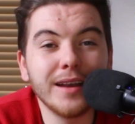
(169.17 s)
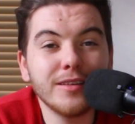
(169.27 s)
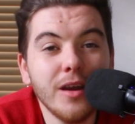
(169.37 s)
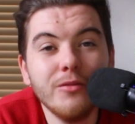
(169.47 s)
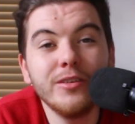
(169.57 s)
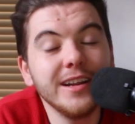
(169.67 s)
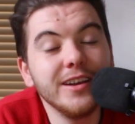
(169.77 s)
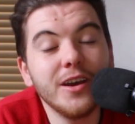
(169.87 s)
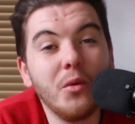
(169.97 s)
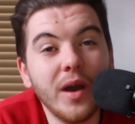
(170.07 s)
I don't really
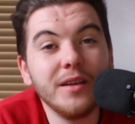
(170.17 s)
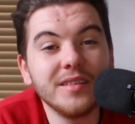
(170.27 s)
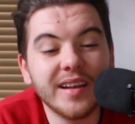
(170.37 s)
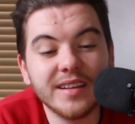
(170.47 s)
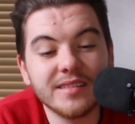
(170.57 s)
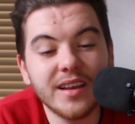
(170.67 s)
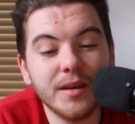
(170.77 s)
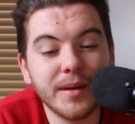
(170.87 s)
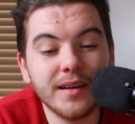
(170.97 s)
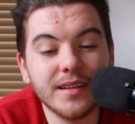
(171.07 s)
know what else I can say
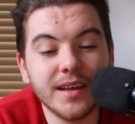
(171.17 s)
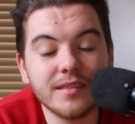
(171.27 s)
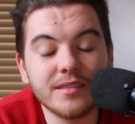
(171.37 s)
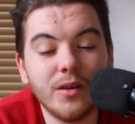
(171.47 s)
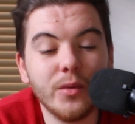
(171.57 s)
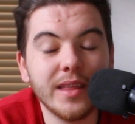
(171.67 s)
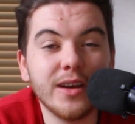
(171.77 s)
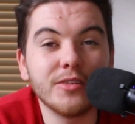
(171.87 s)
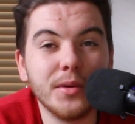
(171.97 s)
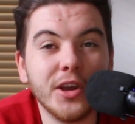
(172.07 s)
about this
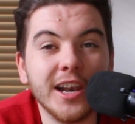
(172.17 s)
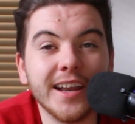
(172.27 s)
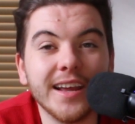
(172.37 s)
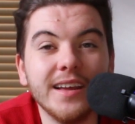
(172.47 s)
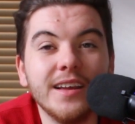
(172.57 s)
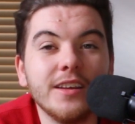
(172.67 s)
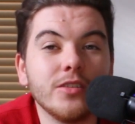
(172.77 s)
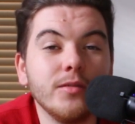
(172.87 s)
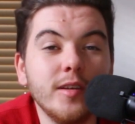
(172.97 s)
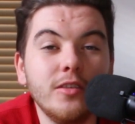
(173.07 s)
without spoiling it.
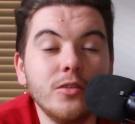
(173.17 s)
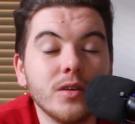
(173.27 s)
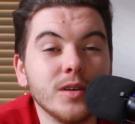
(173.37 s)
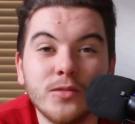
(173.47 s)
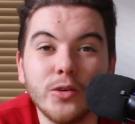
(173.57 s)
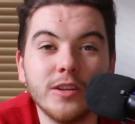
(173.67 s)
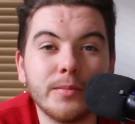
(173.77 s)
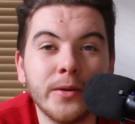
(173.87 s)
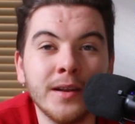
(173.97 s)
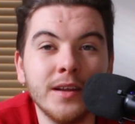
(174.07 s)
So if you do want to avoid
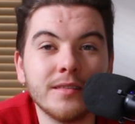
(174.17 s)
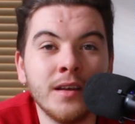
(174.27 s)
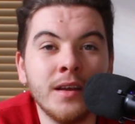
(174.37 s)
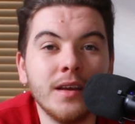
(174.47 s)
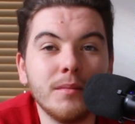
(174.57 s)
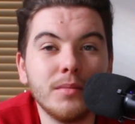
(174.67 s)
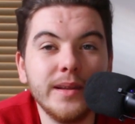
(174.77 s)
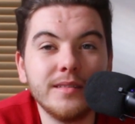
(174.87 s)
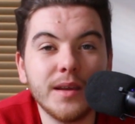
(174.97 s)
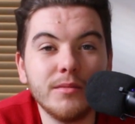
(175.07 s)
spoilers,
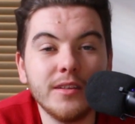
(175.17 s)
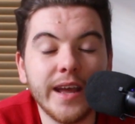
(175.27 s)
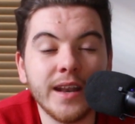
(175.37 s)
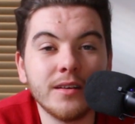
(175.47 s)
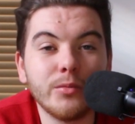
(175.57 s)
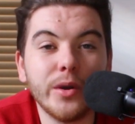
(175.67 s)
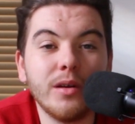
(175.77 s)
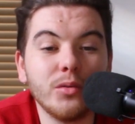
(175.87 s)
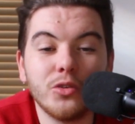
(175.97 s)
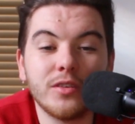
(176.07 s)
please skip to the end where
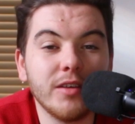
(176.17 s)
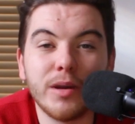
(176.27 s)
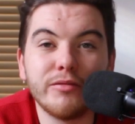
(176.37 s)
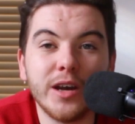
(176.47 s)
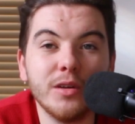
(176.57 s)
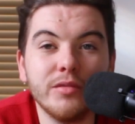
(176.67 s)
I'll just give my final